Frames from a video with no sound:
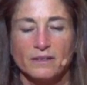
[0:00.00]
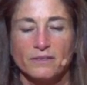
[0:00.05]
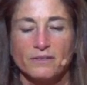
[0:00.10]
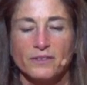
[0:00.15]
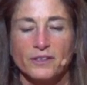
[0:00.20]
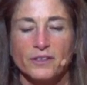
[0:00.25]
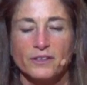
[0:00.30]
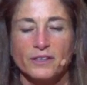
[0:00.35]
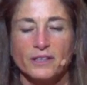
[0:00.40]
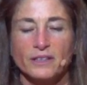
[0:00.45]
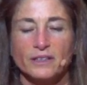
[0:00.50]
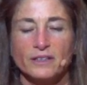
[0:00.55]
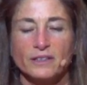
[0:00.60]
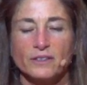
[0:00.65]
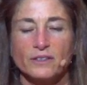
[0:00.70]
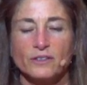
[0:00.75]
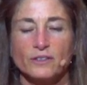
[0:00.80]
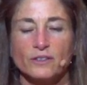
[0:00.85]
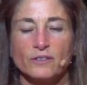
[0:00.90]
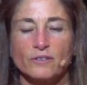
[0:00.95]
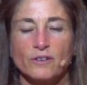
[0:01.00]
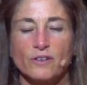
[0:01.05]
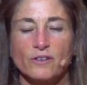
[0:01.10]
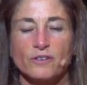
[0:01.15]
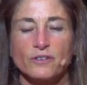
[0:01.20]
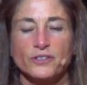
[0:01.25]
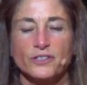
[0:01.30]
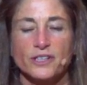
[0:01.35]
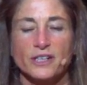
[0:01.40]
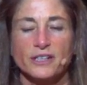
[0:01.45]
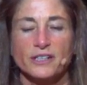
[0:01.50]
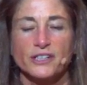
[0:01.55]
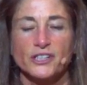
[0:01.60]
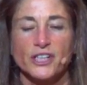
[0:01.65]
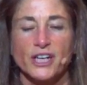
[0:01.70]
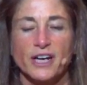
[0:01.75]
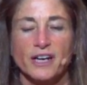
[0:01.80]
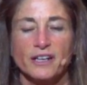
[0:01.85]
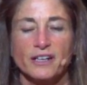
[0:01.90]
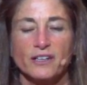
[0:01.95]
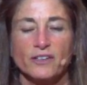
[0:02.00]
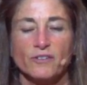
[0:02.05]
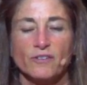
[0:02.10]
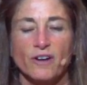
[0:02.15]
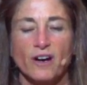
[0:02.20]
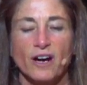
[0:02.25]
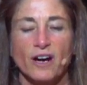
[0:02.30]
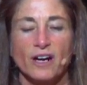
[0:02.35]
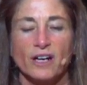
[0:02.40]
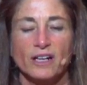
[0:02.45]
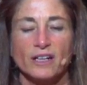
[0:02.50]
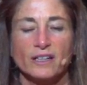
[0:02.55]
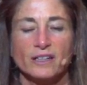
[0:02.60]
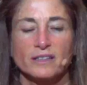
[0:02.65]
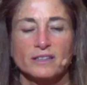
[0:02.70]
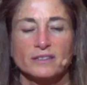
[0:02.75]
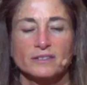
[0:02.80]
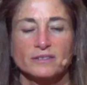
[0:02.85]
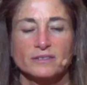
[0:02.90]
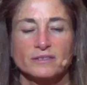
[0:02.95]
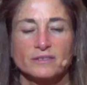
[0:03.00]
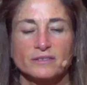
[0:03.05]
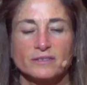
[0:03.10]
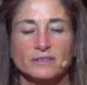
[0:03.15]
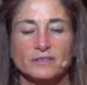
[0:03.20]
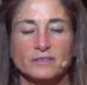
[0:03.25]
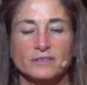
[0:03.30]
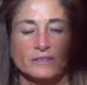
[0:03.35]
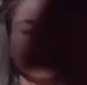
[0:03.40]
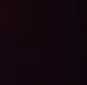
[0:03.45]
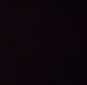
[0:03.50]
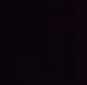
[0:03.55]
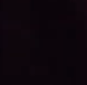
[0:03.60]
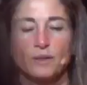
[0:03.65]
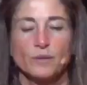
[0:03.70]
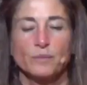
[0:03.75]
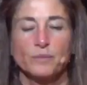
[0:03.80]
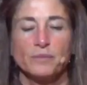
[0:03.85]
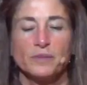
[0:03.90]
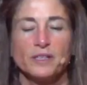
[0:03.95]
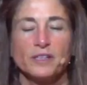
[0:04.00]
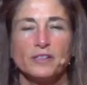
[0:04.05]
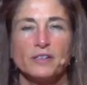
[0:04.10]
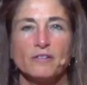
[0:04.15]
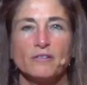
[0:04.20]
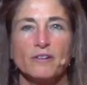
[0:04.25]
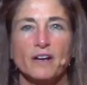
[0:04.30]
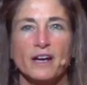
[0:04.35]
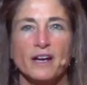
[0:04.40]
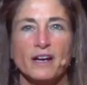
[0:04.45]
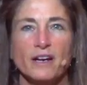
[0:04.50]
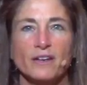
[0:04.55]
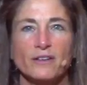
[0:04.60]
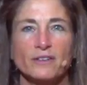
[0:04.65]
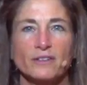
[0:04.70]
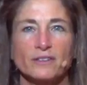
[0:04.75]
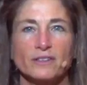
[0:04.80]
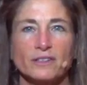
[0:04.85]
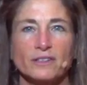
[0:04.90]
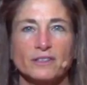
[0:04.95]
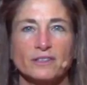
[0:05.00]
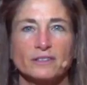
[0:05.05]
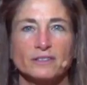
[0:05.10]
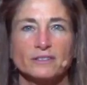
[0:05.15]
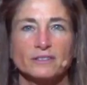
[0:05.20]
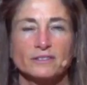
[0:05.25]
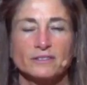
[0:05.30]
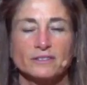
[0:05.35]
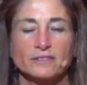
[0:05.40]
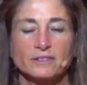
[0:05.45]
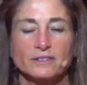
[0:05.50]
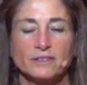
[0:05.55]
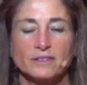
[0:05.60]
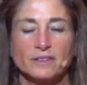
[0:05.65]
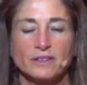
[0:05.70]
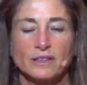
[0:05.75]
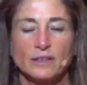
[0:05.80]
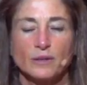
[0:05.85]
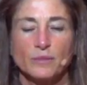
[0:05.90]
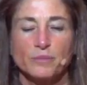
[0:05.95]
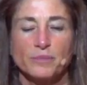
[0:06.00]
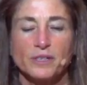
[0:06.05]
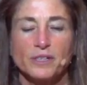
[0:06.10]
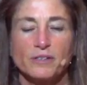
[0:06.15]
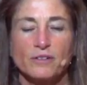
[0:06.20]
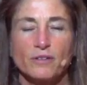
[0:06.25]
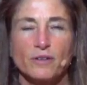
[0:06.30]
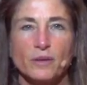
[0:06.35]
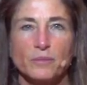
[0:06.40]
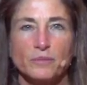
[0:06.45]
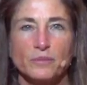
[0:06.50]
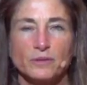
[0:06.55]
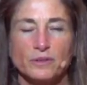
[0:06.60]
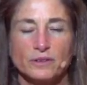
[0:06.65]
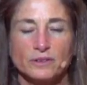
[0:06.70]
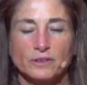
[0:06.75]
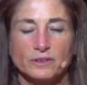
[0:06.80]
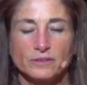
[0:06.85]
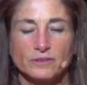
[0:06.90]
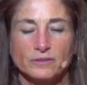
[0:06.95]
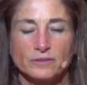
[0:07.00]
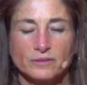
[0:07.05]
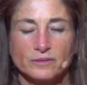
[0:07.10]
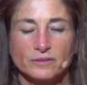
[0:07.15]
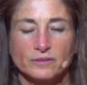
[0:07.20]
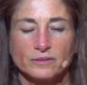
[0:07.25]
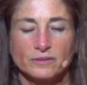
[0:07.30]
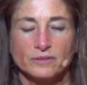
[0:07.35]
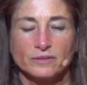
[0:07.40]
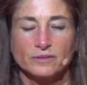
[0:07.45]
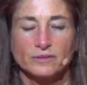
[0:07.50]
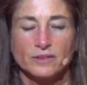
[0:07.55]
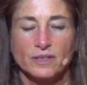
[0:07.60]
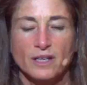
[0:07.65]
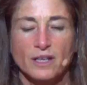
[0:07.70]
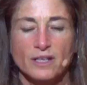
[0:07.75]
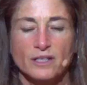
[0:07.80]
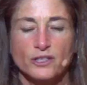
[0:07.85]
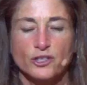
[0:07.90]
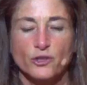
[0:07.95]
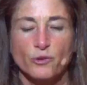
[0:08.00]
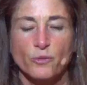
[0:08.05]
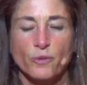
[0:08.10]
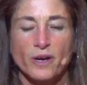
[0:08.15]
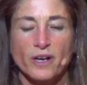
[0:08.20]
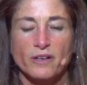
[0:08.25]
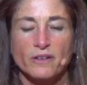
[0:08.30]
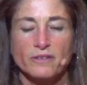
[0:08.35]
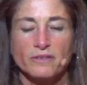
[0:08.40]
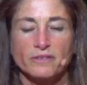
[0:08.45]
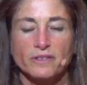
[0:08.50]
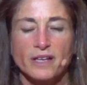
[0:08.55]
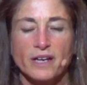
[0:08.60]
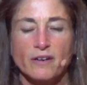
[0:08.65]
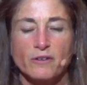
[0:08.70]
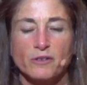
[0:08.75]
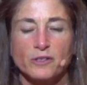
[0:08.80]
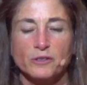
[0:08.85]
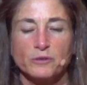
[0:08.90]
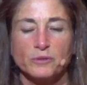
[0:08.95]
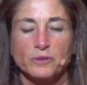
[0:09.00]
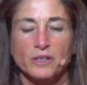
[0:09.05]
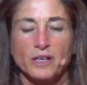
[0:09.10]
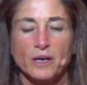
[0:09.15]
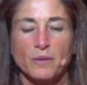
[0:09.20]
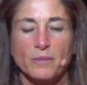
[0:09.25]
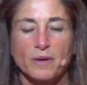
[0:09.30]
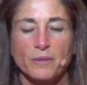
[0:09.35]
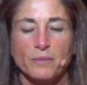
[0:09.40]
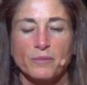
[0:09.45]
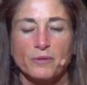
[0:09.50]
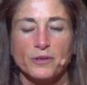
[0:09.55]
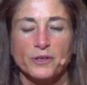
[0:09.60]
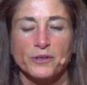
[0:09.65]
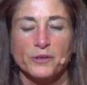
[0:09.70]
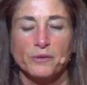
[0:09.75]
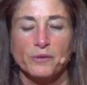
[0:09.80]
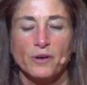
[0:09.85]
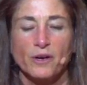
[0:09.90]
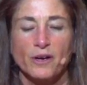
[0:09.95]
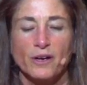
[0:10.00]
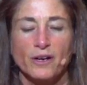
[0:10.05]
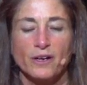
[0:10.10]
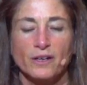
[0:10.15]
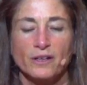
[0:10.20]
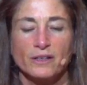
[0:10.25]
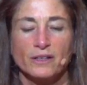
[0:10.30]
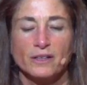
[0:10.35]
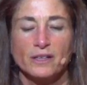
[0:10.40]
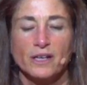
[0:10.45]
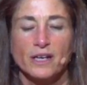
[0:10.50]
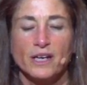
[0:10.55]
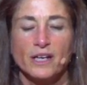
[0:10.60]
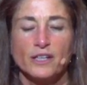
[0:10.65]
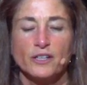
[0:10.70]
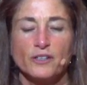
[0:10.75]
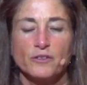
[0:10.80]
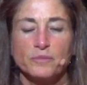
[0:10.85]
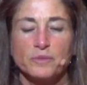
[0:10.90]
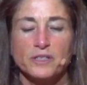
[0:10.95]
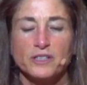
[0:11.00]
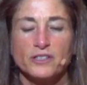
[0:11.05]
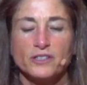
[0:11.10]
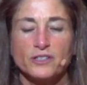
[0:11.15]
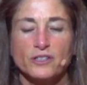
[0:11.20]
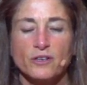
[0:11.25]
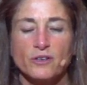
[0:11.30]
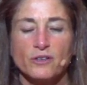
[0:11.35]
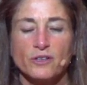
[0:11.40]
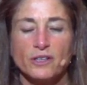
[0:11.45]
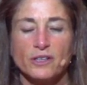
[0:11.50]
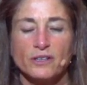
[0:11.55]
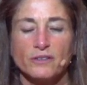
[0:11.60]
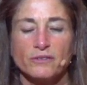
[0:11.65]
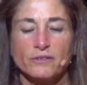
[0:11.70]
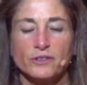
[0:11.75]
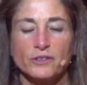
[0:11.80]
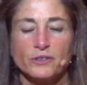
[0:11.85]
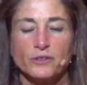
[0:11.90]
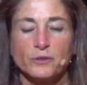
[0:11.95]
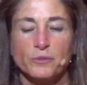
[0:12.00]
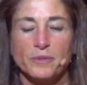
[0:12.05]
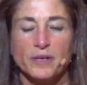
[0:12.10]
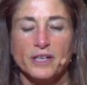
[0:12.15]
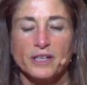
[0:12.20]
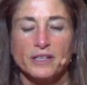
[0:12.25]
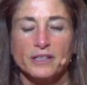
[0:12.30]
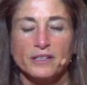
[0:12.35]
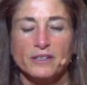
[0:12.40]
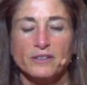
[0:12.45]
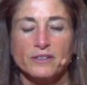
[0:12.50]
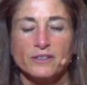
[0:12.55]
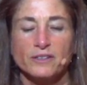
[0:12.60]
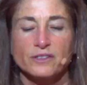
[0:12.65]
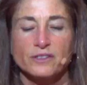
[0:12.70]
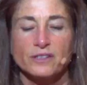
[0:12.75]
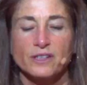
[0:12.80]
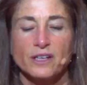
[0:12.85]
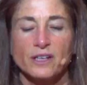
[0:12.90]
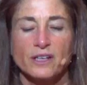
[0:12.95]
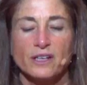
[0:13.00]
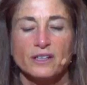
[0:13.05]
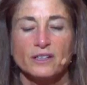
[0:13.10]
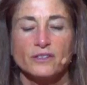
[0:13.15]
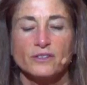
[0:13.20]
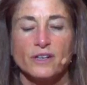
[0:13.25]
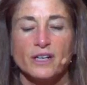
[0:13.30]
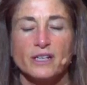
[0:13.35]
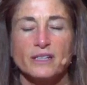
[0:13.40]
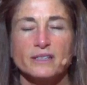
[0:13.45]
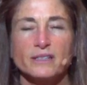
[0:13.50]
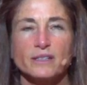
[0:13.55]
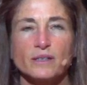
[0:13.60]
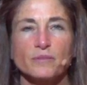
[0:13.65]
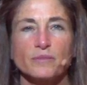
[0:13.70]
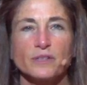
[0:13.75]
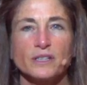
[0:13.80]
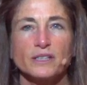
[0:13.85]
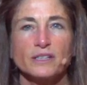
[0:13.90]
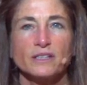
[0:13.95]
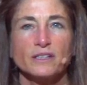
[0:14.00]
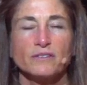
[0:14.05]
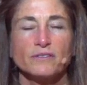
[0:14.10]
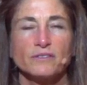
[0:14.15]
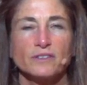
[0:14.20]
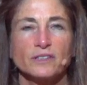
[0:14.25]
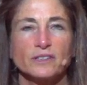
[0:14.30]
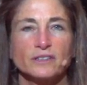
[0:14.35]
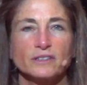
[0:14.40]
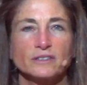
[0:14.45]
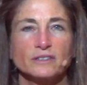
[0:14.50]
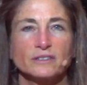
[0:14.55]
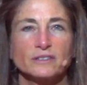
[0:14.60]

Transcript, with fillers: Very little grows on jagged rock. Be ground, be crumbled, so wildflowers will come up where you are. You've been stony for too many years. Try something different.